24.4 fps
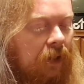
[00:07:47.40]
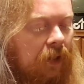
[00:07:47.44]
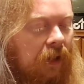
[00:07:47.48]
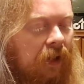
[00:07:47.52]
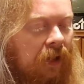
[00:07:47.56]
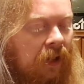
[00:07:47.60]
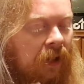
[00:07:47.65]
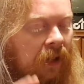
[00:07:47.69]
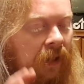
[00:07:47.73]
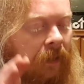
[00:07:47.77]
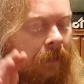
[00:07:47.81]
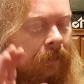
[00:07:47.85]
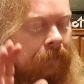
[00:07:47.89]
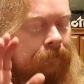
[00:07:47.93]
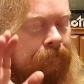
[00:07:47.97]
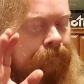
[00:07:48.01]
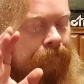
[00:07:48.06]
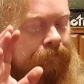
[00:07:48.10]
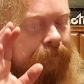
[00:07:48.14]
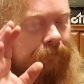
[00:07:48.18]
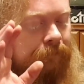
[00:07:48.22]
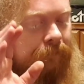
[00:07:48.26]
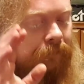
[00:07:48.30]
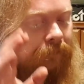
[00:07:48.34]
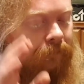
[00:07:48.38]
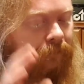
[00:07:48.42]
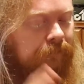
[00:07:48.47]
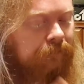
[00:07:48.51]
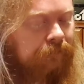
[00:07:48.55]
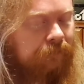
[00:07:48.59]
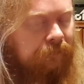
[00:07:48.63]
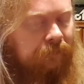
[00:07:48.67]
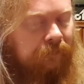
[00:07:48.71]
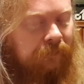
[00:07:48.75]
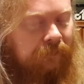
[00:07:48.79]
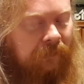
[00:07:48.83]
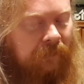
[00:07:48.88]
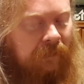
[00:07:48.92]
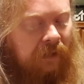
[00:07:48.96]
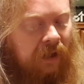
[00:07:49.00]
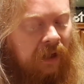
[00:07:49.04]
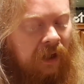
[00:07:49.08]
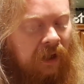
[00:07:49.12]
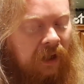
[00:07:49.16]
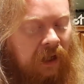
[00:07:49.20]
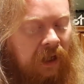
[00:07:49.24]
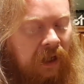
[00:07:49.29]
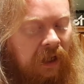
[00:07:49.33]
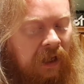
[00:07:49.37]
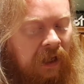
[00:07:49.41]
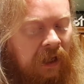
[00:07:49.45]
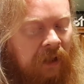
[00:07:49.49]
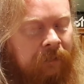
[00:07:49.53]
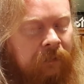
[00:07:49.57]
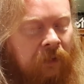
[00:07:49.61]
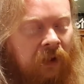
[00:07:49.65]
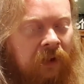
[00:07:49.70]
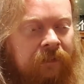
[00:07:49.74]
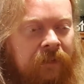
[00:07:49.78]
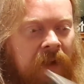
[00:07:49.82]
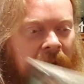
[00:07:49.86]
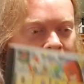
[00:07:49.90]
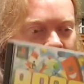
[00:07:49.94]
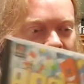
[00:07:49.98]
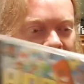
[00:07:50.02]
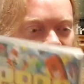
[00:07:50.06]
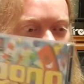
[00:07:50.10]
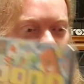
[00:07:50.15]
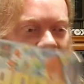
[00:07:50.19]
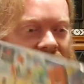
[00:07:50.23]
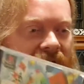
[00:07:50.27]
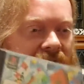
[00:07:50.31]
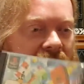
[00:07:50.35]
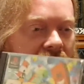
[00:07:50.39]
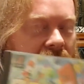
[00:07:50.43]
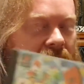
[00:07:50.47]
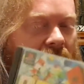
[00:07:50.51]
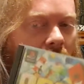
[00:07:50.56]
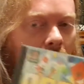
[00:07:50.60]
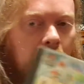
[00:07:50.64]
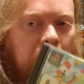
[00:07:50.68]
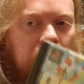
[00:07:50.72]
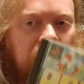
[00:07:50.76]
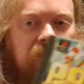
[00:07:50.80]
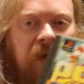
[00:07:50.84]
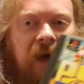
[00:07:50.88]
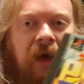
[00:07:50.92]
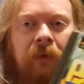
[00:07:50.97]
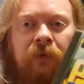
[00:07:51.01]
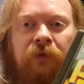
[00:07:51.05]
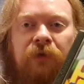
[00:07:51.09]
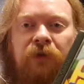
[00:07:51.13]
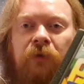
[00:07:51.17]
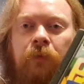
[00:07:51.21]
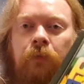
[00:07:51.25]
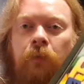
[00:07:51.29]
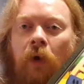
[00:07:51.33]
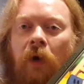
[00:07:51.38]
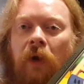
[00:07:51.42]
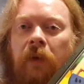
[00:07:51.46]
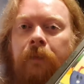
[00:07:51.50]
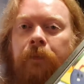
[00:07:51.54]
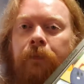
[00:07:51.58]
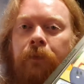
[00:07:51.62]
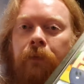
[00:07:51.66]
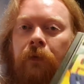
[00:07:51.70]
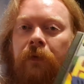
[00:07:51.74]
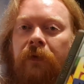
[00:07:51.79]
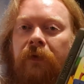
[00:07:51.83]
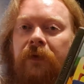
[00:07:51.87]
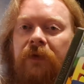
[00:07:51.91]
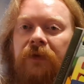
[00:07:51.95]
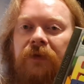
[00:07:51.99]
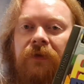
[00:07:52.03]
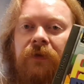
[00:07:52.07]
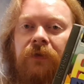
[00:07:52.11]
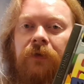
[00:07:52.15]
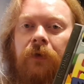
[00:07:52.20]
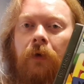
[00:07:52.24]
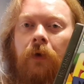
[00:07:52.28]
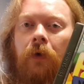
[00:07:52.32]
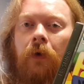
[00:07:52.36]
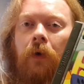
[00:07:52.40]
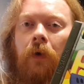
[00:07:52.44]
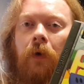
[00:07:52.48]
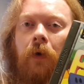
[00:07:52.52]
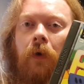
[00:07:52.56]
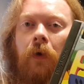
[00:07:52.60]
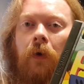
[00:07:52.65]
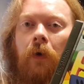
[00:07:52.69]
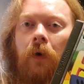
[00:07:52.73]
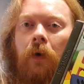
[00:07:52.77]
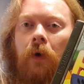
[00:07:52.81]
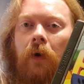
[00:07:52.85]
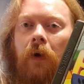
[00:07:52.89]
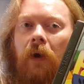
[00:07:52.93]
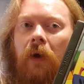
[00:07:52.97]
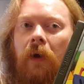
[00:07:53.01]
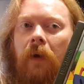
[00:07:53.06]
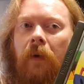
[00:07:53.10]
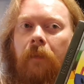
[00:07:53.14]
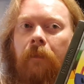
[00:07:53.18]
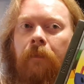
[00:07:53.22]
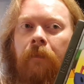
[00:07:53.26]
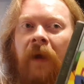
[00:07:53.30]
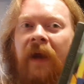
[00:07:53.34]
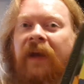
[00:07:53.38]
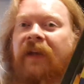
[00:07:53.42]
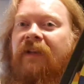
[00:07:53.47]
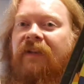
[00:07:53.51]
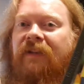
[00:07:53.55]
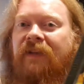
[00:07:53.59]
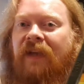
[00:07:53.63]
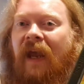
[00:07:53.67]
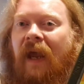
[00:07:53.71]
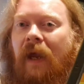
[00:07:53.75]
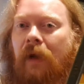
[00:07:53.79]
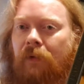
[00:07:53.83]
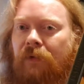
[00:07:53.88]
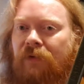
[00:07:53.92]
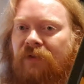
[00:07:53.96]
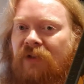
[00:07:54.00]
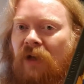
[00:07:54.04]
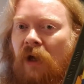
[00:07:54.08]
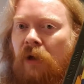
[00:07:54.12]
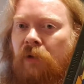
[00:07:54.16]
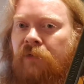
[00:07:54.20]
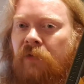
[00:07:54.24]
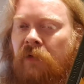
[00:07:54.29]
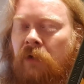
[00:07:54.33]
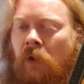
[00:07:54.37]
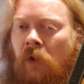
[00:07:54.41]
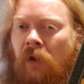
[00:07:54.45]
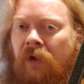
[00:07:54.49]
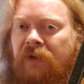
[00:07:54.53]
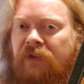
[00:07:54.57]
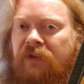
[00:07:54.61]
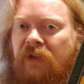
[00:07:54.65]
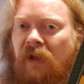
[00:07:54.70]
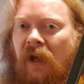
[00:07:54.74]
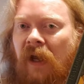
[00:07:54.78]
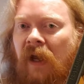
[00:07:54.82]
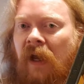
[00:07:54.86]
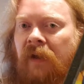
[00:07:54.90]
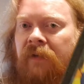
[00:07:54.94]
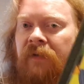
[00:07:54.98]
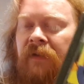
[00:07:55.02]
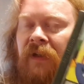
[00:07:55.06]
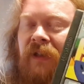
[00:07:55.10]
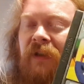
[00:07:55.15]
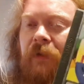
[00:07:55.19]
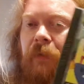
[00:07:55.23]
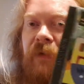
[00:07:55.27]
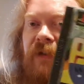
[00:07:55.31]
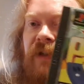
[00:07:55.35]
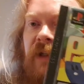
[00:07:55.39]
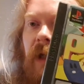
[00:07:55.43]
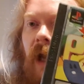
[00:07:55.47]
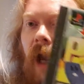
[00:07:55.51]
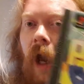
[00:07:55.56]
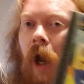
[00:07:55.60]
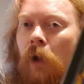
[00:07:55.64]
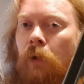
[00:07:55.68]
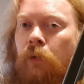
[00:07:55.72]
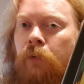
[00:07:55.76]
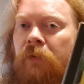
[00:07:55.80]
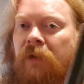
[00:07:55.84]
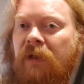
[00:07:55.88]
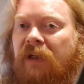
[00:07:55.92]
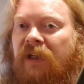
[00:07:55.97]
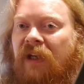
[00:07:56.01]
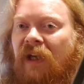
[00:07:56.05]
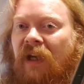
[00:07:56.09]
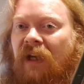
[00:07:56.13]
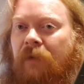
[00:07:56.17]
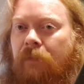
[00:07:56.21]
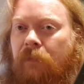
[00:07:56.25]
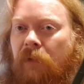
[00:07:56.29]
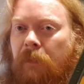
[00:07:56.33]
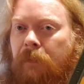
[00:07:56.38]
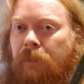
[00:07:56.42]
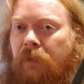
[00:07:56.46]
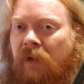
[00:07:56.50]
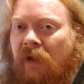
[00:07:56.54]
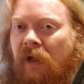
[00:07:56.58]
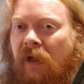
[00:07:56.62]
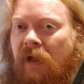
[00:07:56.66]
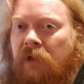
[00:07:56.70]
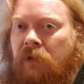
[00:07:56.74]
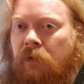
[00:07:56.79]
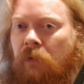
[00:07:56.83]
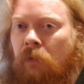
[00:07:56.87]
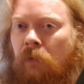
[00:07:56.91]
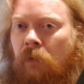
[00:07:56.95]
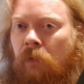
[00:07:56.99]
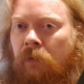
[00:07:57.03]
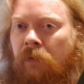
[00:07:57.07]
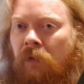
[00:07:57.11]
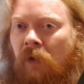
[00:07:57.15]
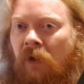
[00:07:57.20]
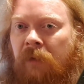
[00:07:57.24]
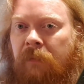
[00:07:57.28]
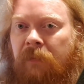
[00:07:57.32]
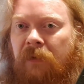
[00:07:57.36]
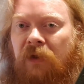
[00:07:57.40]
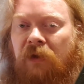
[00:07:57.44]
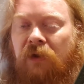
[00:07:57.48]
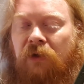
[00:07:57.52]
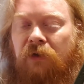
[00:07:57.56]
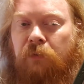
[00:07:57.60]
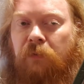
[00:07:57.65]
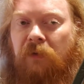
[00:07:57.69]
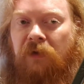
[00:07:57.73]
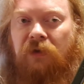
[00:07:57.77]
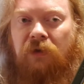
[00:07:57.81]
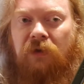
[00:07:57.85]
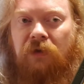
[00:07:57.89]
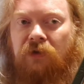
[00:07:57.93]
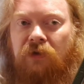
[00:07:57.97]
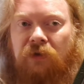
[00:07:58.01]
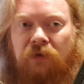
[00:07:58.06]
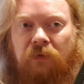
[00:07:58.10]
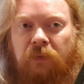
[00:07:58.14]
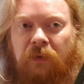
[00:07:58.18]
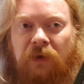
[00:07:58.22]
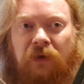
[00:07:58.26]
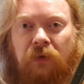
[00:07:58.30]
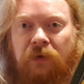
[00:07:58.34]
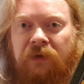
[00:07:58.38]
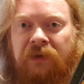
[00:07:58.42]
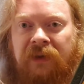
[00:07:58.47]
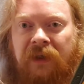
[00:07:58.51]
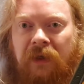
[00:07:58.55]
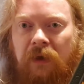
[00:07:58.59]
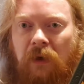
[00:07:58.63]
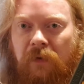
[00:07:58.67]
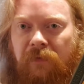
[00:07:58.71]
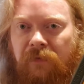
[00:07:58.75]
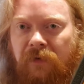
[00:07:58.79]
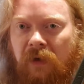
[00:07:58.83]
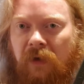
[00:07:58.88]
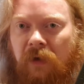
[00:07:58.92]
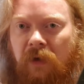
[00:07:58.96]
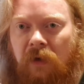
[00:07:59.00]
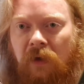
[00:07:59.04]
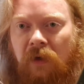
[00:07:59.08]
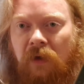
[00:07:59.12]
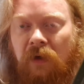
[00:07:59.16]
And my memories of this is going round to my brother's mate's house overnight, and this was the only game we played all night because we couldn't get off it.